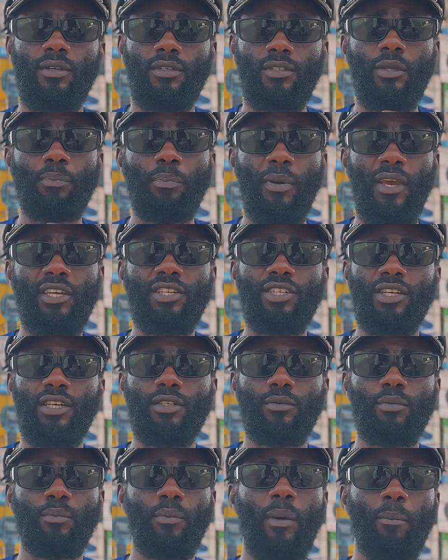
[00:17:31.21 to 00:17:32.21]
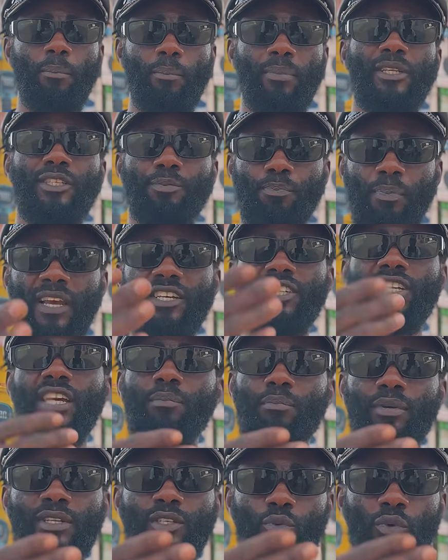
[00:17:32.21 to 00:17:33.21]
The patient. This
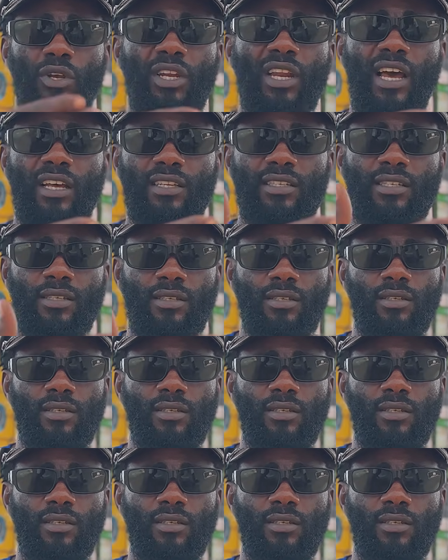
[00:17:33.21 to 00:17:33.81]
patient between us.